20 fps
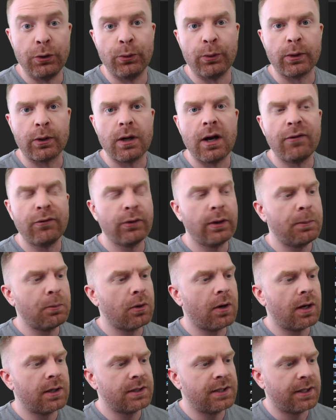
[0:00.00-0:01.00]
the recovery
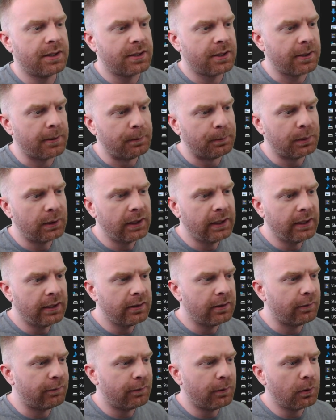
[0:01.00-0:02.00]
process
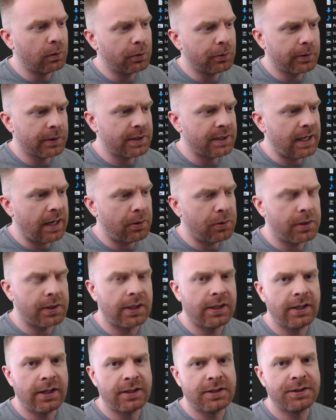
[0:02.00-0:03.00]
completed. The folder is now on
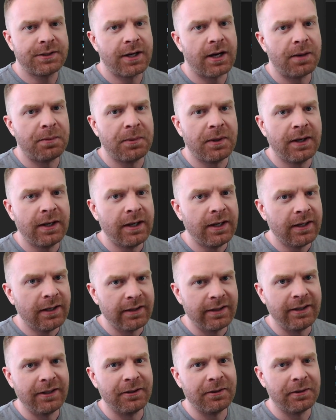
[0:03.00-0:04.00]
the desktop.
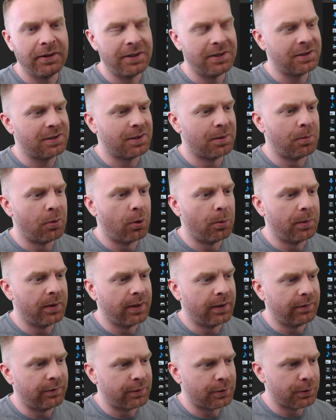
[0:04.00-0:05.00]
Here is the
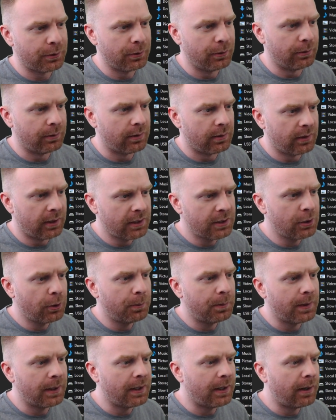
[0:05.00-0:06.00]
moment of truth. Let's
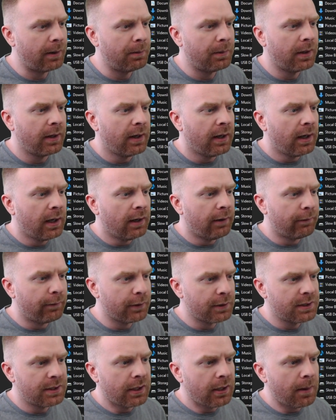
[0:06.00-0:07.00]
open it up.
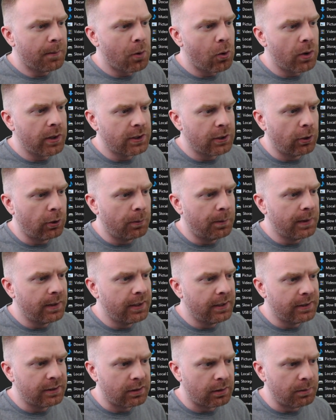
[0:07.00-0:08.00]
First thing I'm going to open
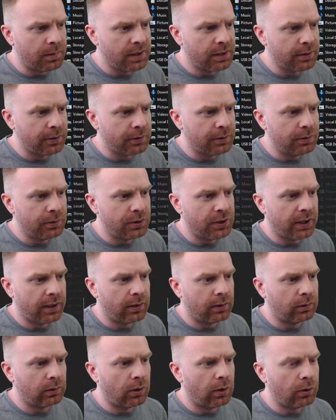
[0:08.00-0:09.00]
is the Mr.
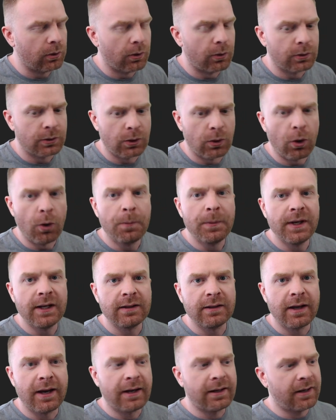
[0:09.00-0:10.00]
Sujano logo. So
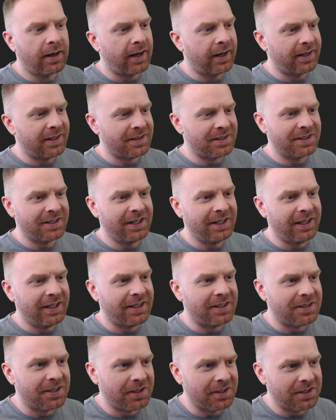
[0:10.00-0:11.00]
opening that, I can see
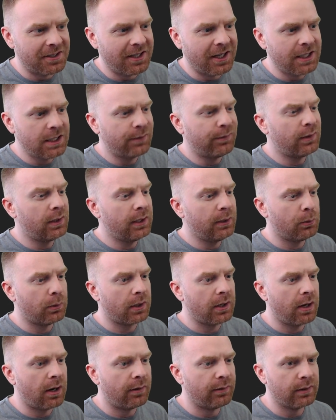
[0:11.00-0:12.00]
it successfully
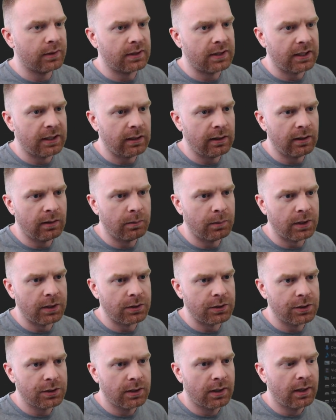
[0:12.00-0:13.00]
recovered the
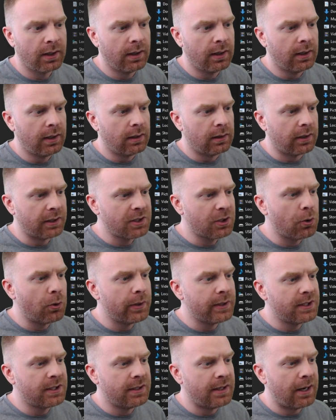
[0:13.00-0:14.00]
image. Let's go
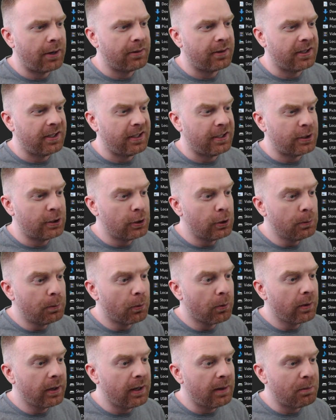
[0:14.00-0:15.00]
into now the
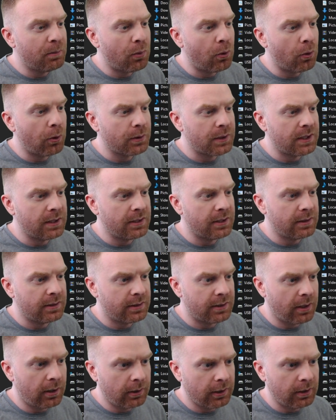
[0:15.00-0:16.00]
super important
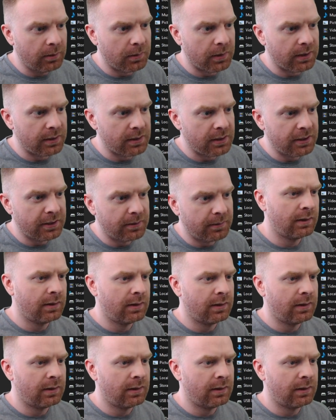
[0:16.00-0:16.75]
document.